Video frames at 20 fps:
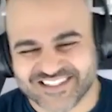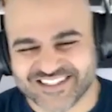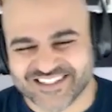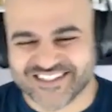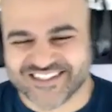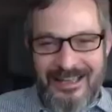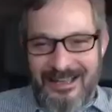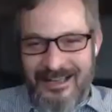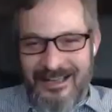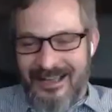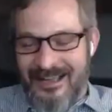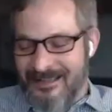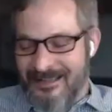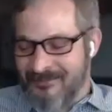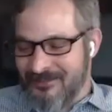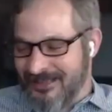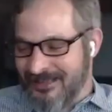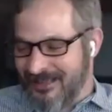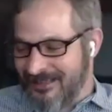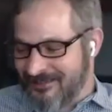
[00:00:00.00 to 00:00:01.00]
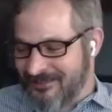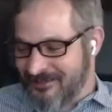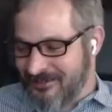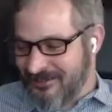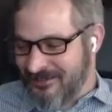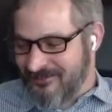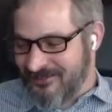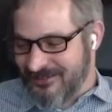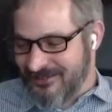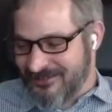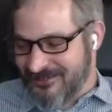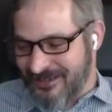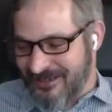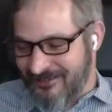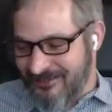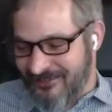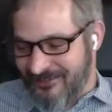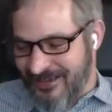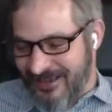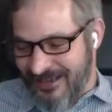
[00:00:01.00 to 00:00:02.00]
Yeah, I'm a cloud screamer.
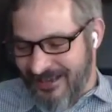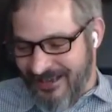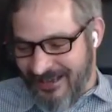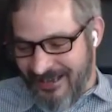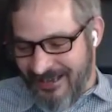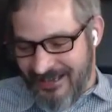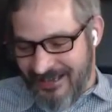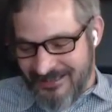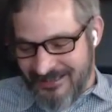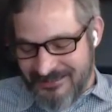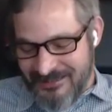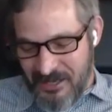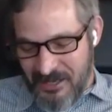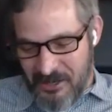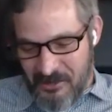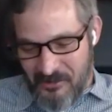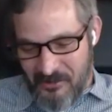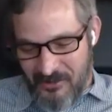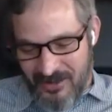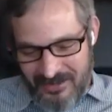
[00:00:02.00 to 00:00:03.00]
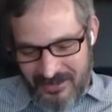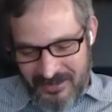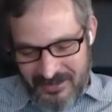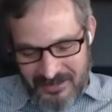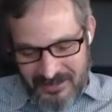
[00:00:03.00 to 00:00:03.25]
So no,